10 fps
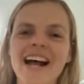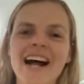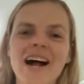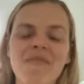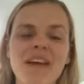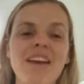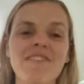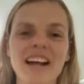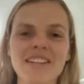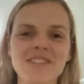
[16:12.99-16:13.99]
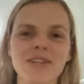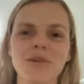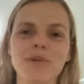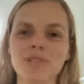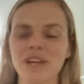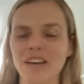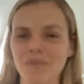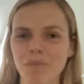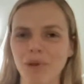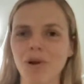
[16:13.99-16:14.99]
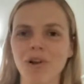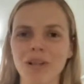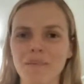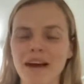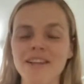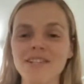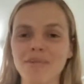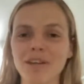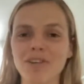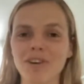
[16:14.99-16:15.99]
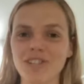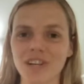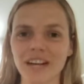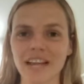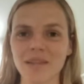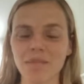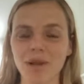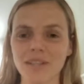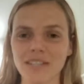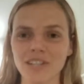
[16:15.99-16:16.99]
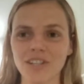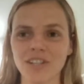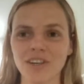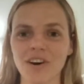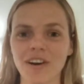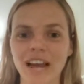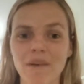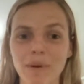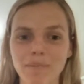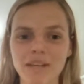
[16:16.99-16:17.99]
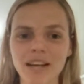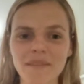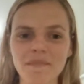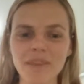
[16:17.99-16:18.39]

And if that's you, we do have a blog all about it. So make sure you check out the blog section on our website.